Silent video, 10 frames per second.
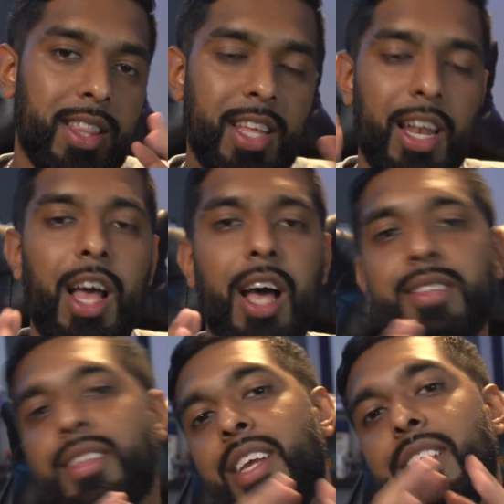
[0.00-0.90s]
the
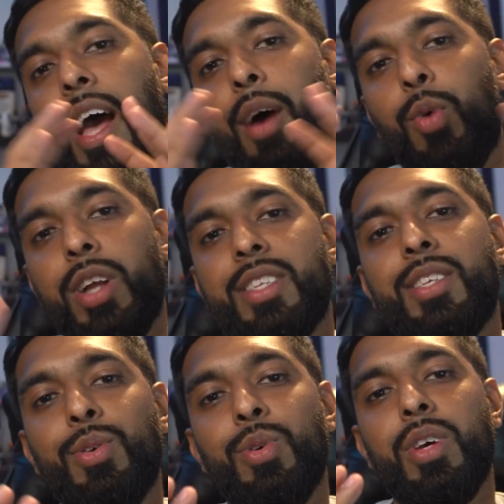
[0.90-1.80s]
last thing that I want
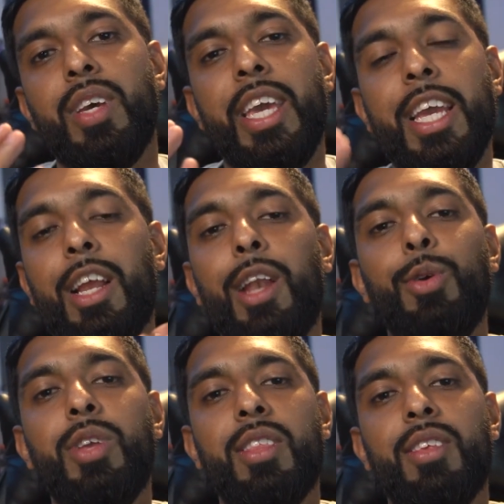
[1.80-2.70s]
to
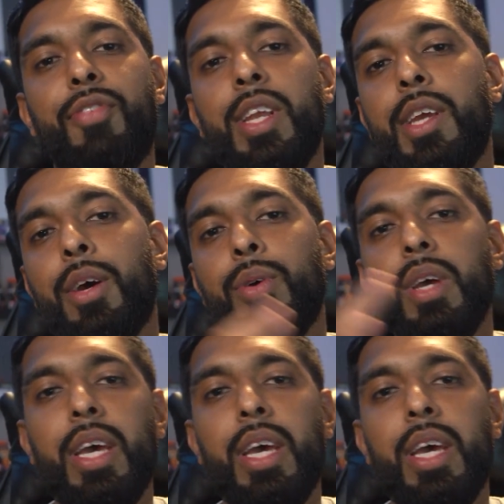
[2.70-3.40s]
include in this video